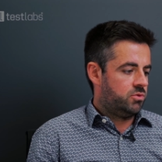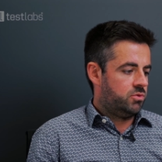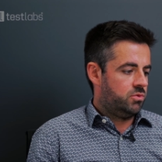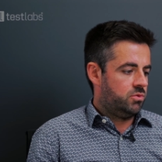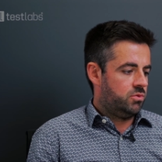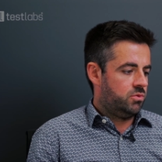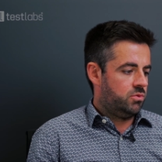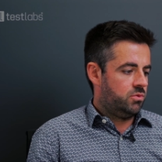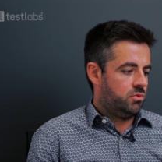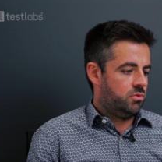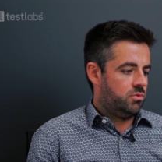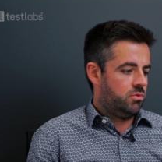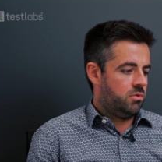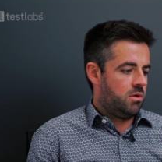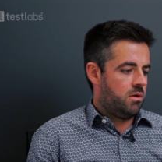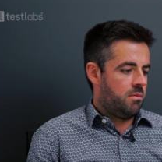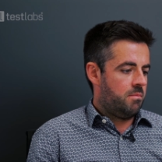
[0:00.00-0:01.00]
to
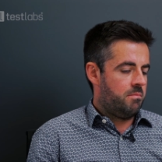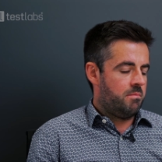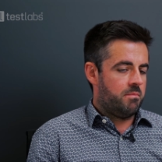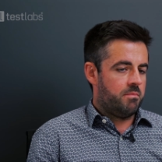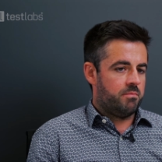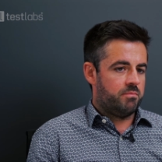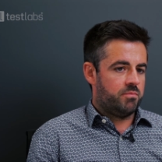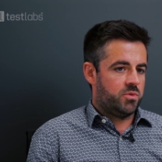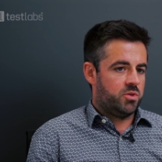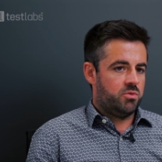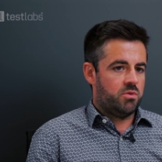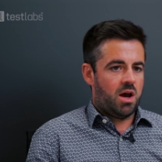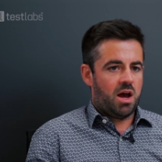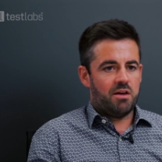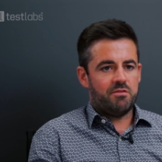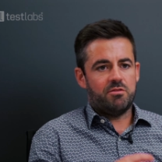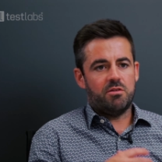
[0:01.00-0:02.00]

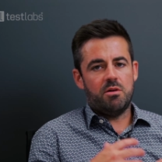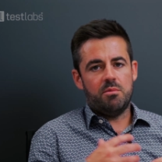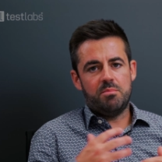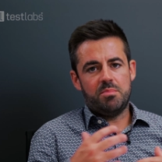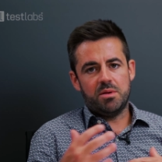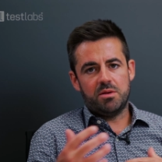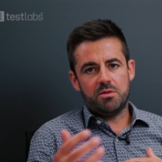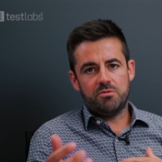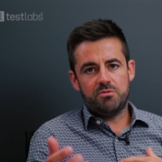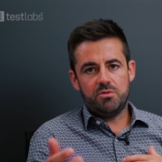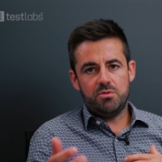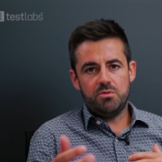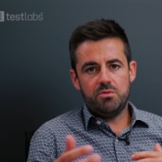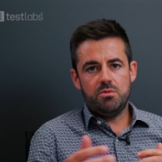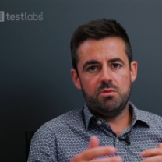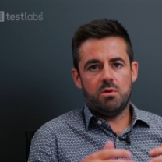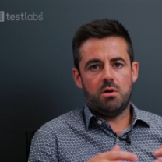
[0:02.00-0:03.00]
have a better
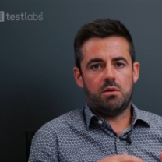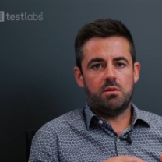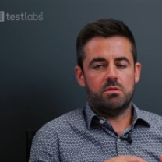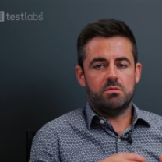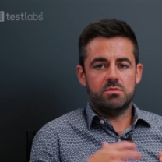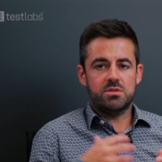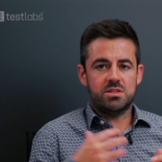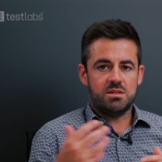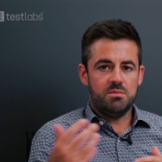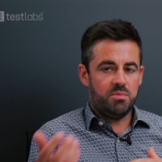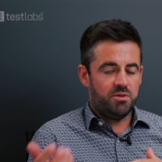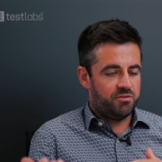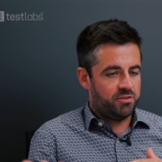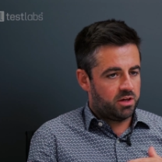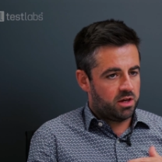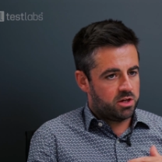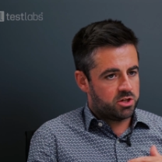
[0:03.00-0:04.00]
view or
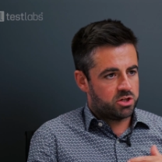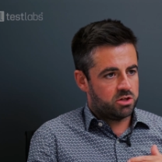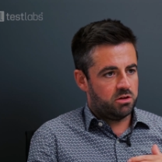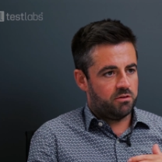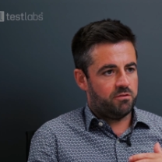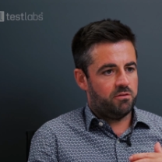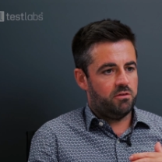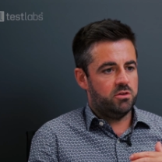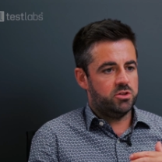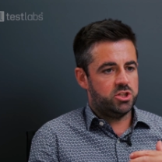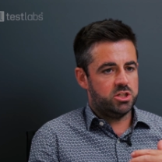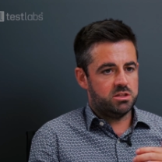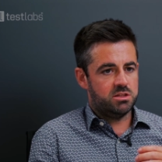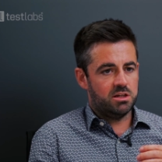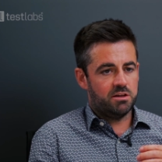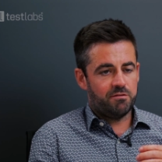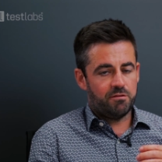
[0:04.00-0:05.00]
simplification of
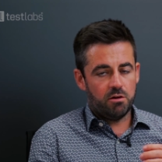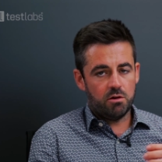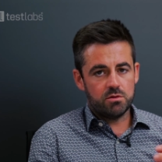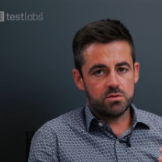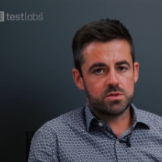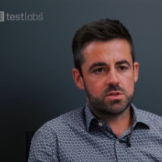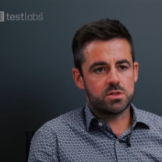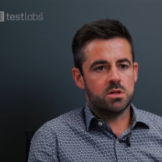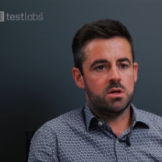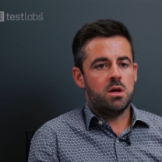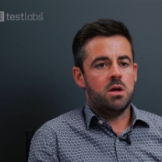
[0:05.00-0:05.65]
logistic flows,